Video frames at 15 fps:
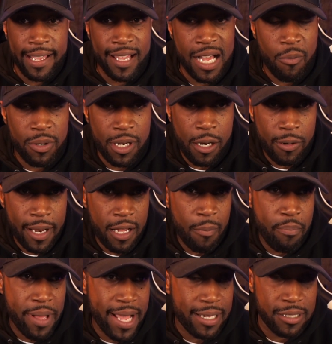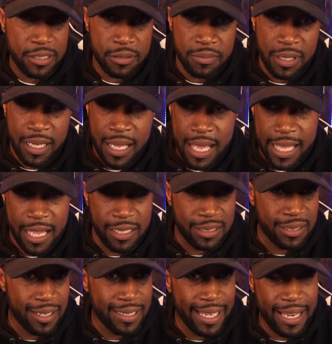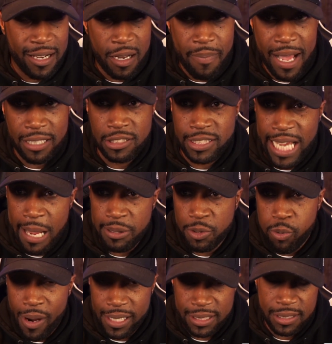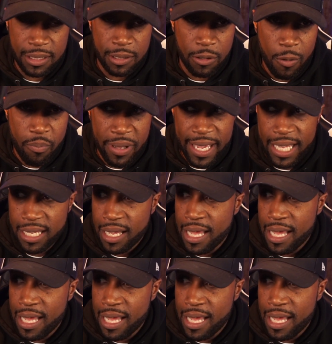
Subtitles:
up with Odell Beckham, you're starting to hear about James Washington a little bit.